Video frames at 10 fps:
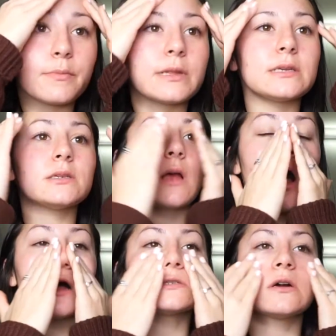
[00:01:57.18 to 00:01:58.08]
But this is
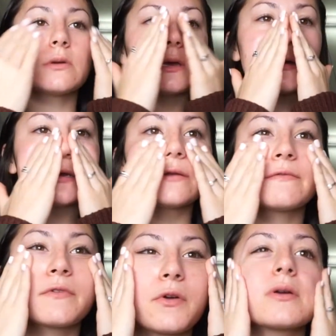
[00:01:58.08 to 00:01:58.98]
also good
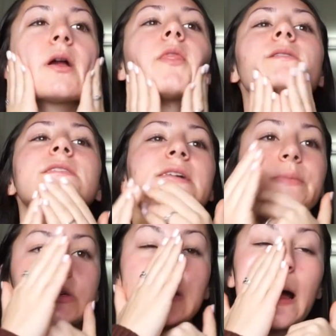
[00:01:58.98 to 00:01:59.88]
for the
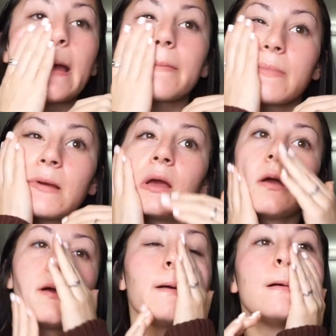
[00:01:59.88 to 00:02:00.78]
summertime
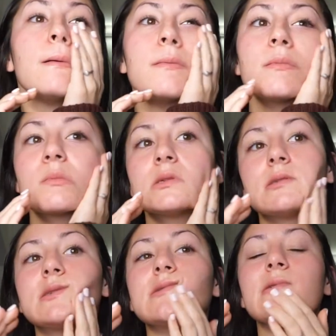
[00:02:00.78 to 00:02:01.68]

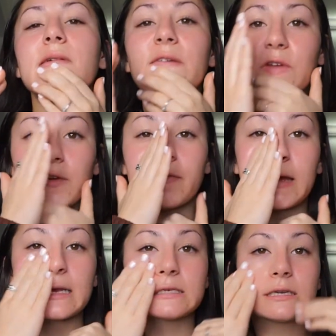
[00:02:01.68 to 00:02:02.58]
to give your face